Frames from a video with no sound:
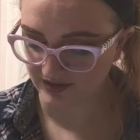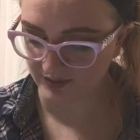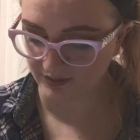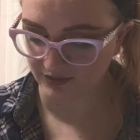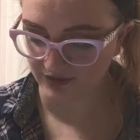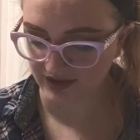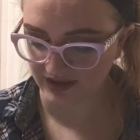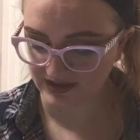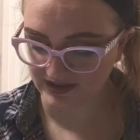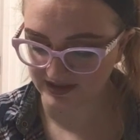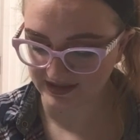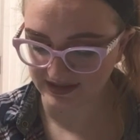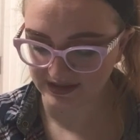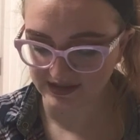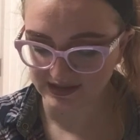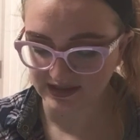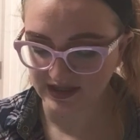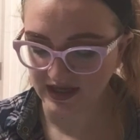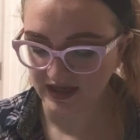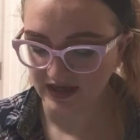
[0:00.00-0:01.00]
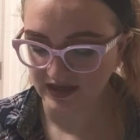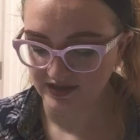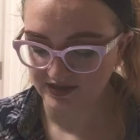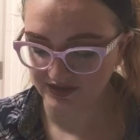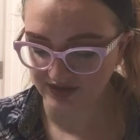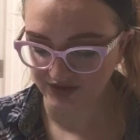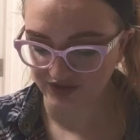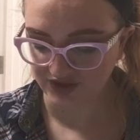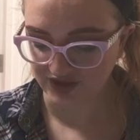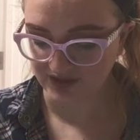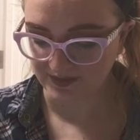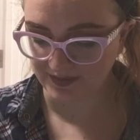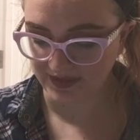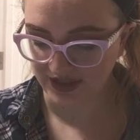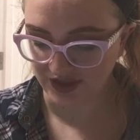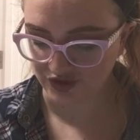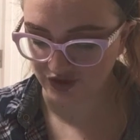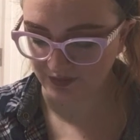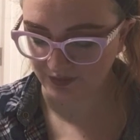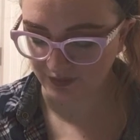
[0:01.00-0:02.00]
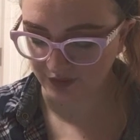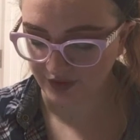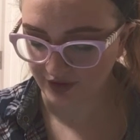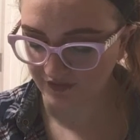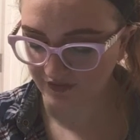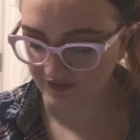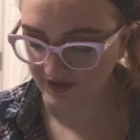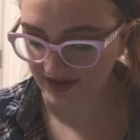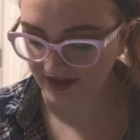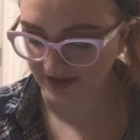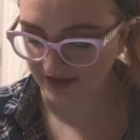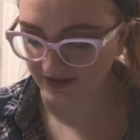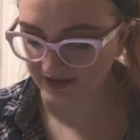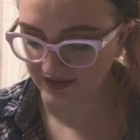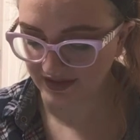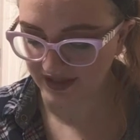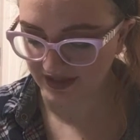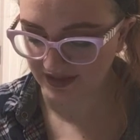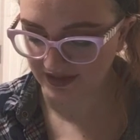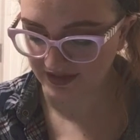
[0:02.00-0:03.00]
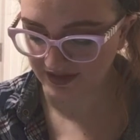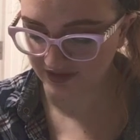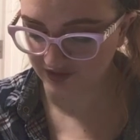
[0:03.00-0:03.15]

in the process, such as patient profile and